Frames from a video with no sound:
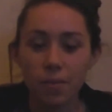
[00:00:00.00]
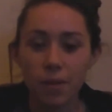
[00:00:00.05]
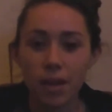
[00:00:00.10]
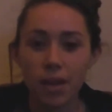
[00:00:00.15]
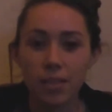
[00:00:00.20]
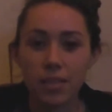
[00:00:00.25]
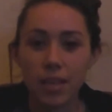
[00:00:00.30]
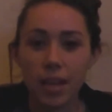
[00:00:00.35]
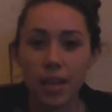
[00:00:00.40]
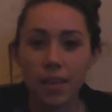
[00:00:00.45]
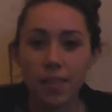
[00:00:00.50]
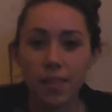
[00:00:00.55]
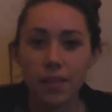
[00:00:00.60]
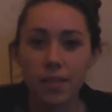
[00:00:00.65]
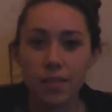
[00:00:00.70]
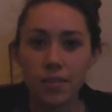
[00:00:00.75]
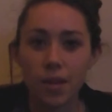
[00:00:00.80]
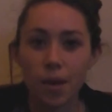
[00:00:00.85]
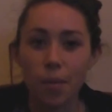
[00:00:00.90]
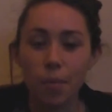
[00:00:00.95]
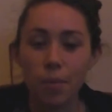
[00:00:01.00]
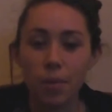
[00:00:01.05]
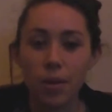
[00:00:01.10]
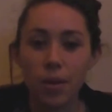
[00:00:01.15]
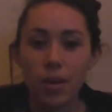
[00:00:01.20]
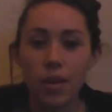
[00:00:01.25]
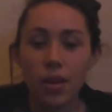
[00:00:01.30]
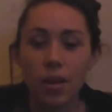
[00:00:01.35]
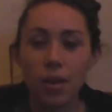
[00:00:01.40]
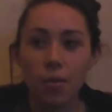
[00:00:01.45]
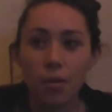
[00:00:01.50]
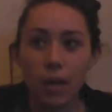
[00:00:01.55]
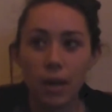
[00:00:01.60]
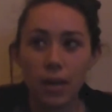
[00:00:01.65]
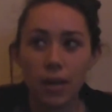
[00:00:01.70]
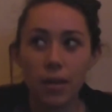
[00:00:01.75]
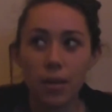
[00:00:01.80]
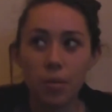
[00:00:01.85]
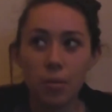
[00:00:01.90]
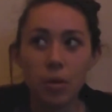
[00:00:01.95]
We had tied things up. We
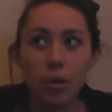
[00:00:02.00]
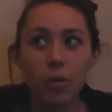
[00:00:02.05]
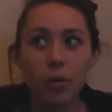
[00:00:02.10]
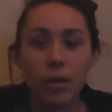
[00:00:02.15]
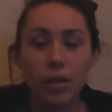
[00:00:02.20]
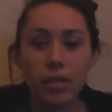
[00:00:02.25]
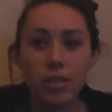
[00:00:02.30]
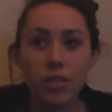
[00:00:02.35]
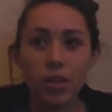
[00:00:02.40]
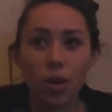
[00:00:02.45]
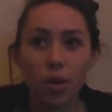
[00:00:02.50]
ended up going into